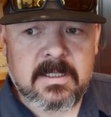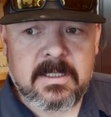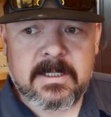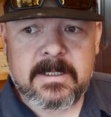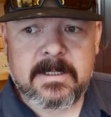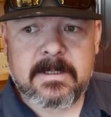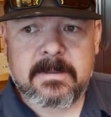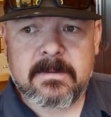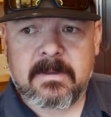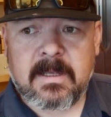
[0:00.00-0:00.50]

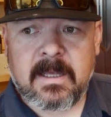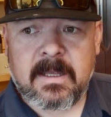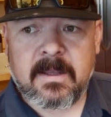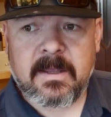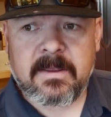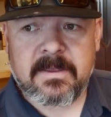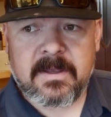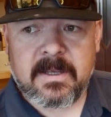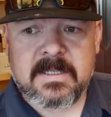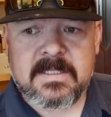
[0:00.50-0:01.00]

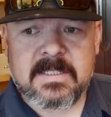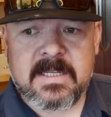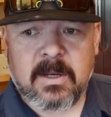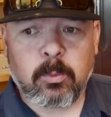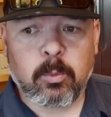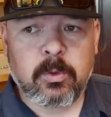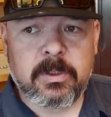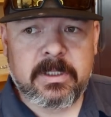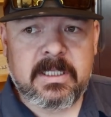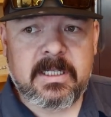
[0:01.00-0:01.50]
I think it's
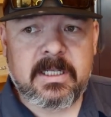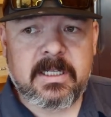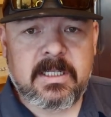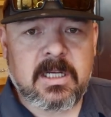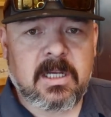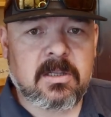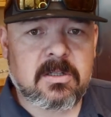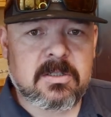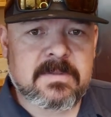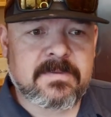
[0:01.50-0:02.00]
got really good
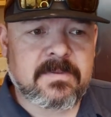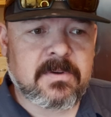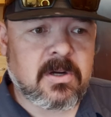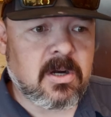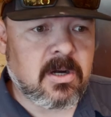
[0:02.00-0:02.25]
colors for